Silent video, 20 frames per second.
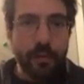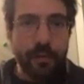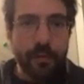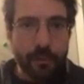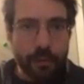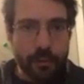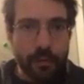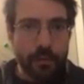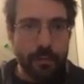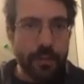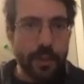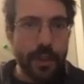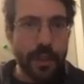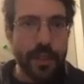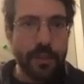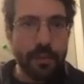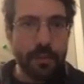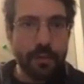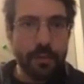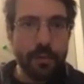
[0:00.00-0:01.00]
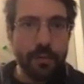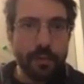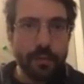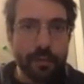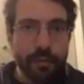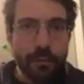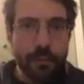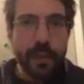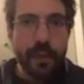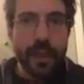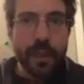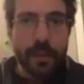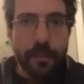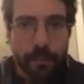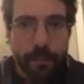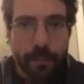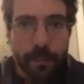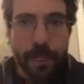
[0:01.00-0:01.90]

fund which is called Flood Re,